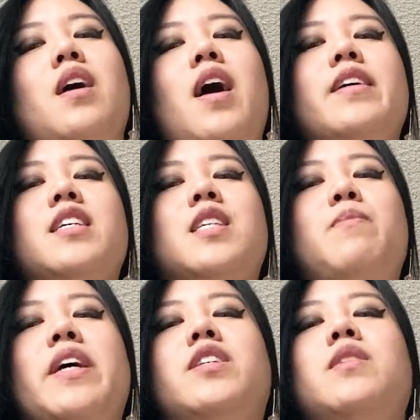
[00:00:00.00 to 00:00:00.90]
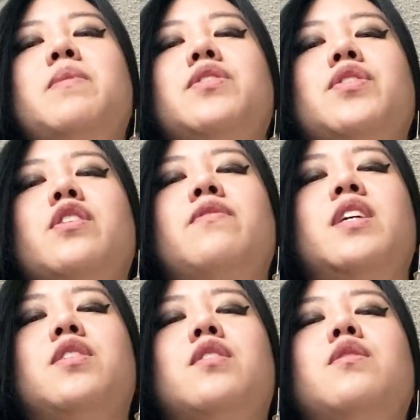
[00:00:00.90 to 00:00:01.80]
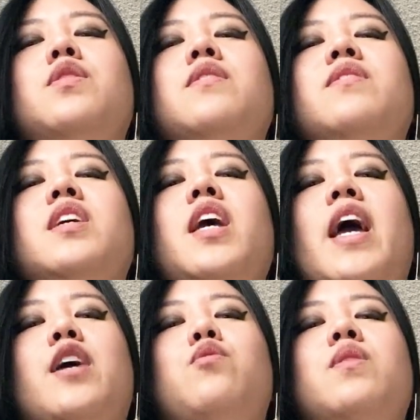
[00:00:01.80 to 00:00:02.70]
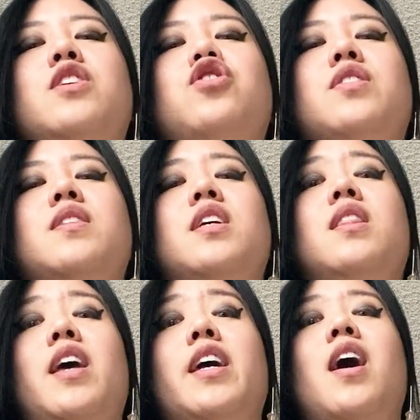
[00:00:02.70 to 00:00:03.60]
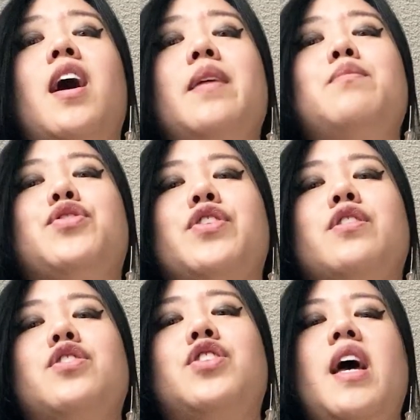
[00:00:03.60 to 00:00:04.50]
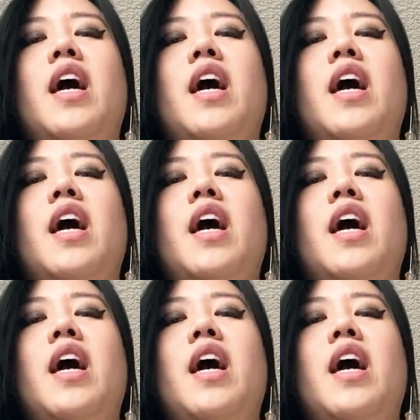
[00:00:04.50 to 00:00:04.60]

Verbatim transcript: I expect to be served exclusively and religiously like I'm church,